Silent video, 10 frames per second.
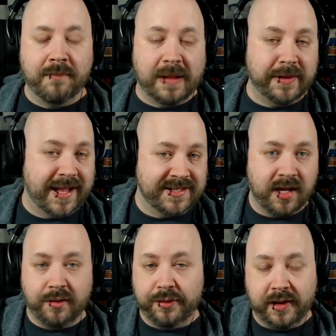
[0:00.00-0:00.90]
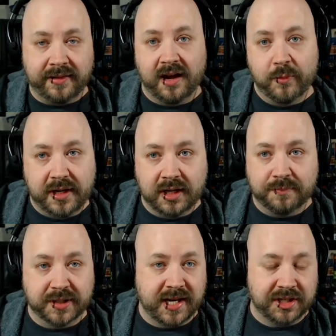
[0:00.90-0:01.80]
maybe that's another thing that we
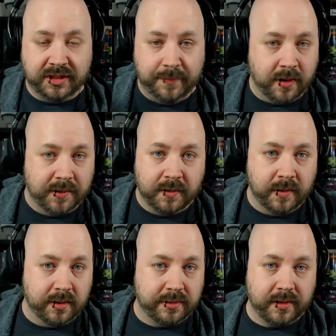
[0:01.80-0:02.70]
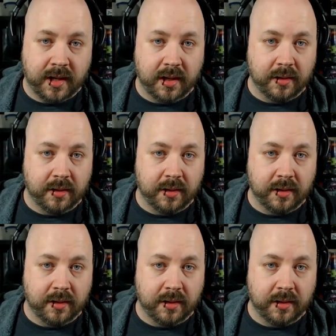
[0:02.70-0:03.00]
could potentially partner with,